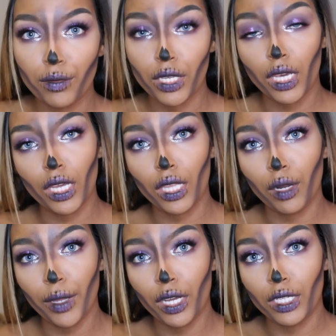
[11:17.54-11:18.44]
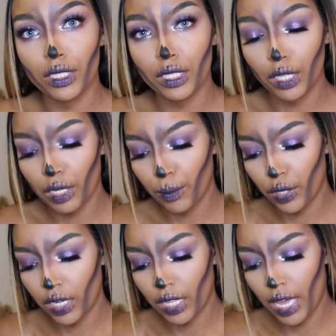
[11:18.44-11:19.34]
I'm taking a little bit of concealer and
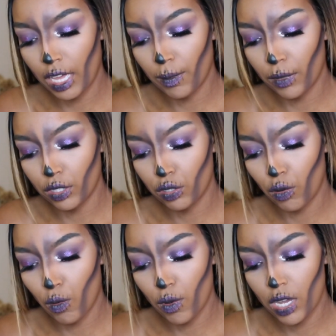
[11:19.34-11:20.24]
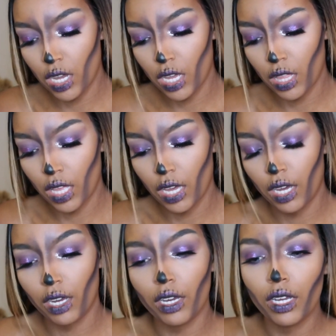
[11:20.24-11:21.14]
putting that in between
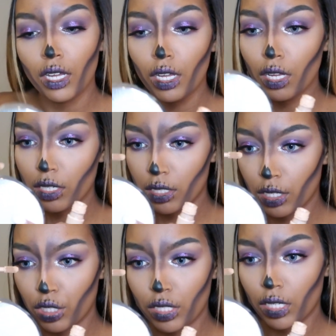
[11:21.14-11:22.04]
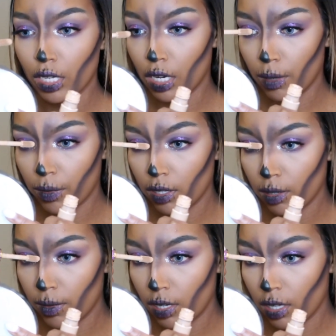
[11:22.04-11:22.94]
there to just clean it up a
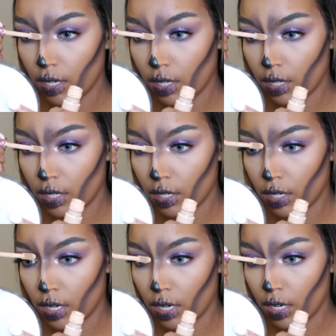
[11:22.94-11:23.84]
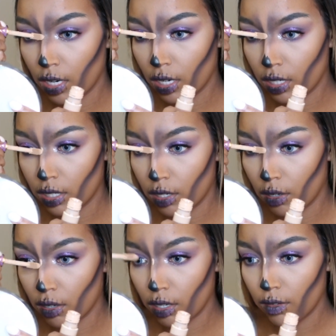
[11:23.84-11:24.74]
little bit, like the tiniest
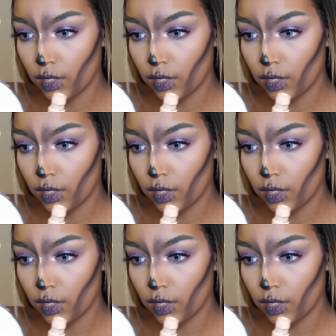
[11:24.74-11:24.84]
dot.